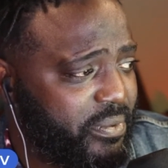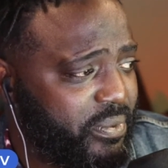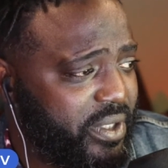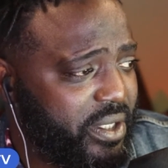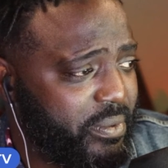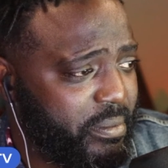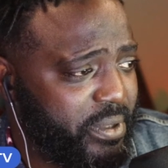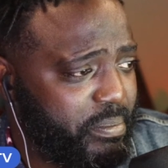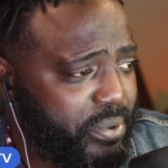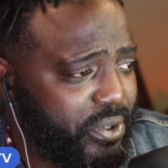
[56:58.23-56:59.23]
it will
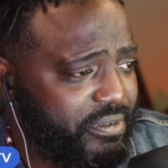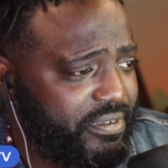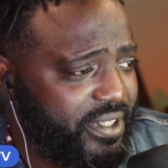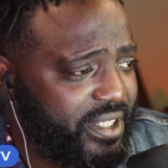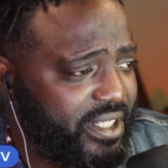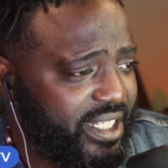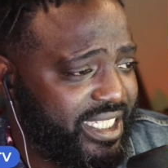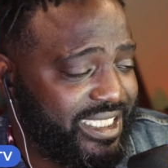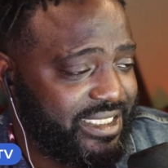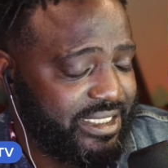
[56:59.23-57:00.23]
be proof
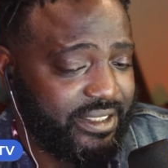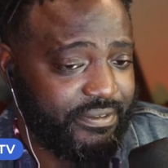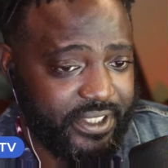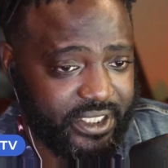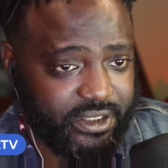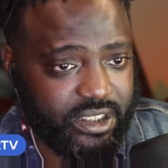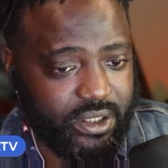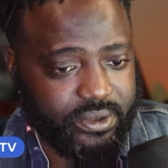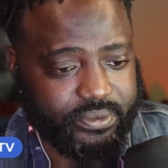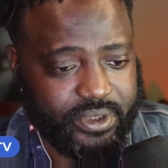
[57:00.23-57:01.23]
against defeat.
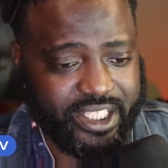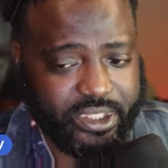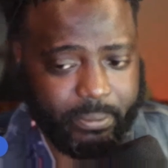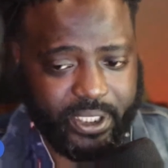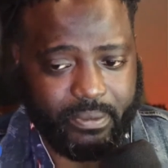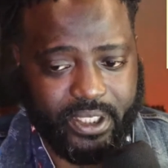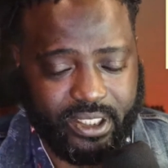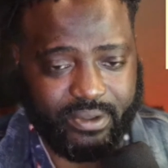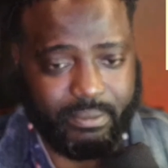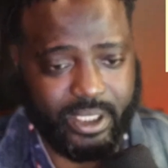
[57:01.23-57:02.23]
So let there be a
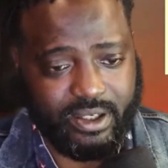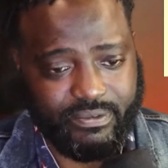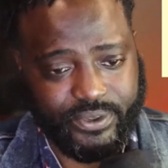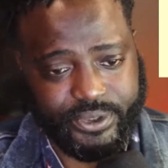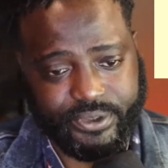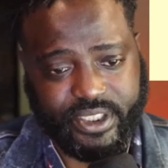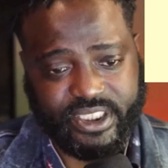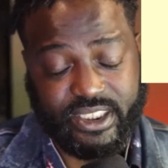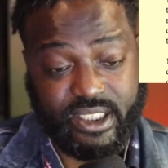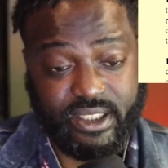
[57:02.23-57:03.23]

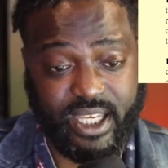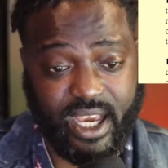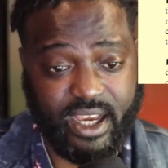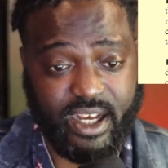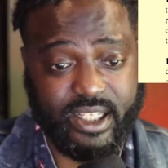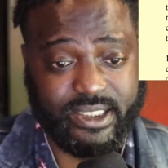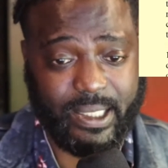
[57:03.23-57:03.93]
meaningfulness to your chaos.